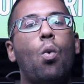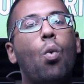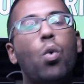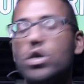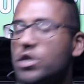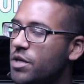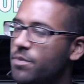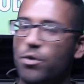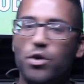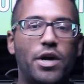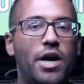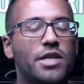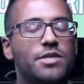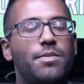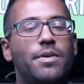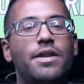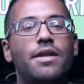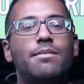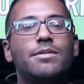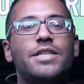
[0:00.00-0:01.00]
What's up, you guys?
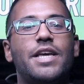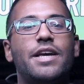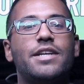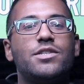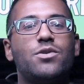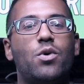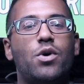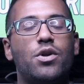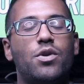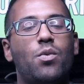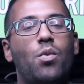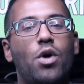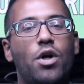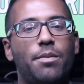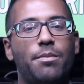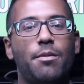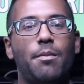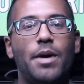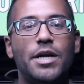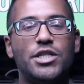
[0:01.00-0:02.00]
My name is Antoine and
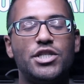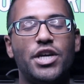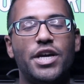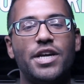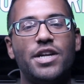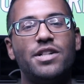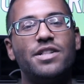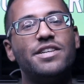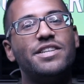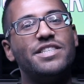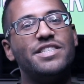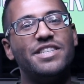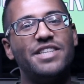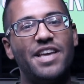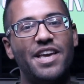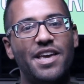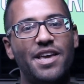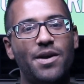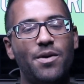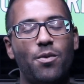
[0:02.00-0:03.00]
welcome to my channel, and
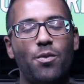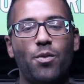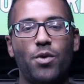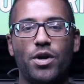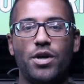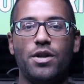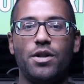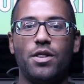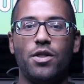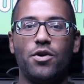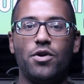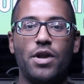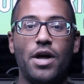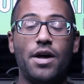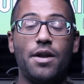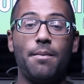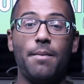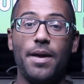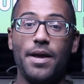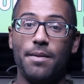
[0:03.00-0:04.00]
today we're going to learn how
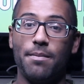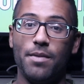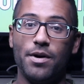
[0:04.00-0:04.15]
to make